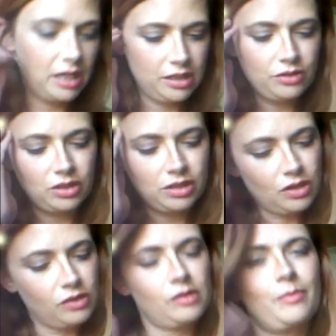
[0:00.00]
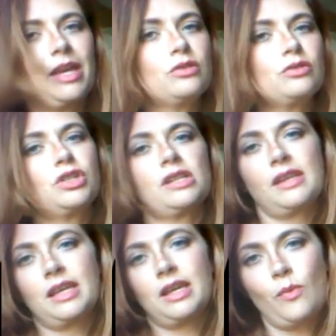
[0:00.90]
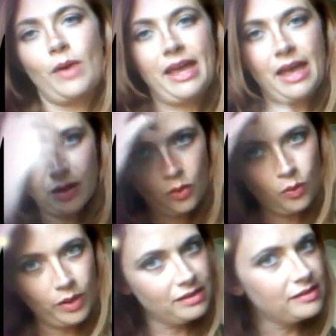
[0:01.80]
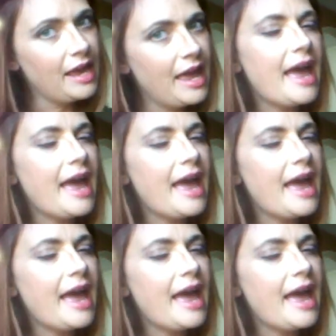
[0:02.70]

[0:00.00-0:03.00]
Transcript: It usually shows a man who's chiseling away at coins,